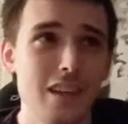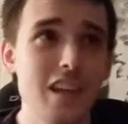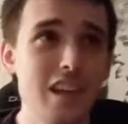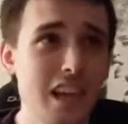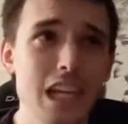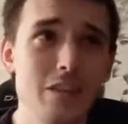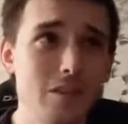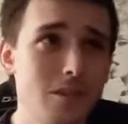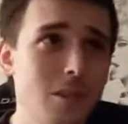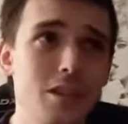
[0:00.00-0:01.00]
he can't
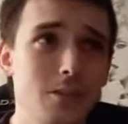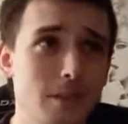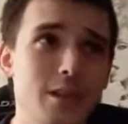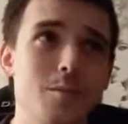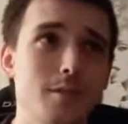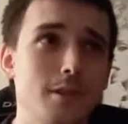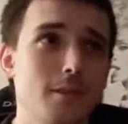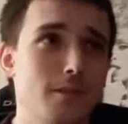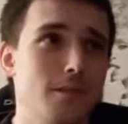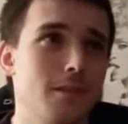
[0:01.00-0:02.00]
even really defend
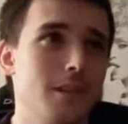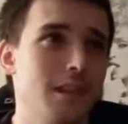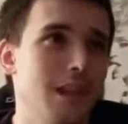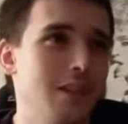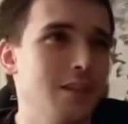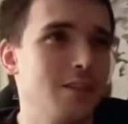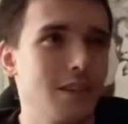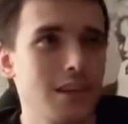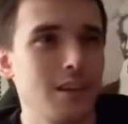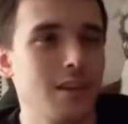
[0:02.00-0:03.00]
himself, and that's just
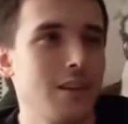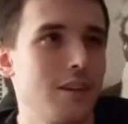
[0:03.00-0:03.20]
like